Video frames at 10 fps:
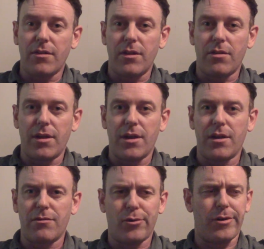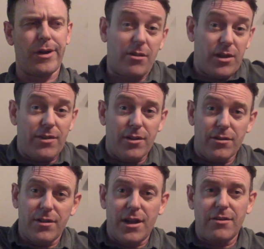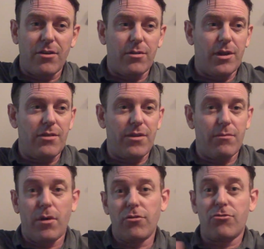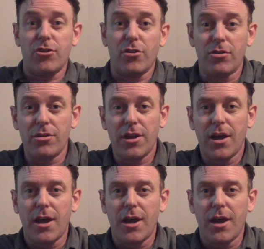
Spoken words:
And you're thinking, well, I don't live in London. I don't live in Montreal.